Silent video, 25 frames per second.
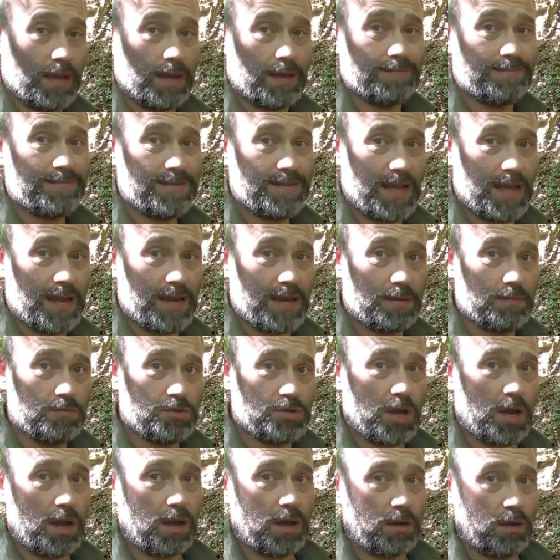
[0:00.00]
Yeah,
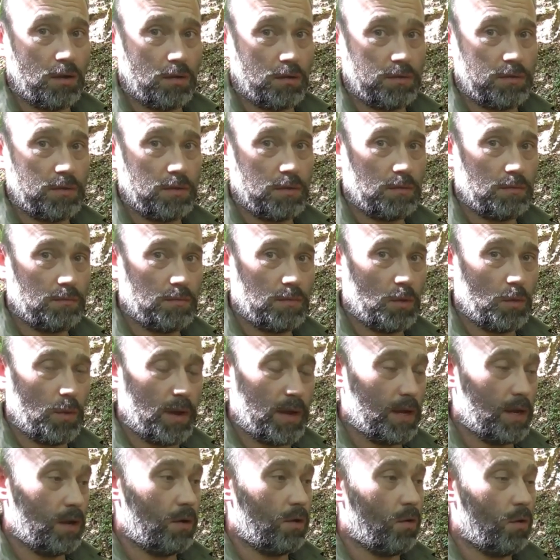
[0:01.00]
denim char cloth, the
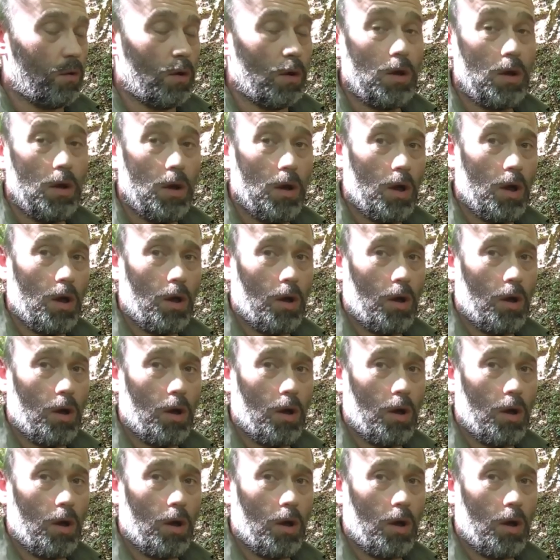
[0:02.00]
way to go.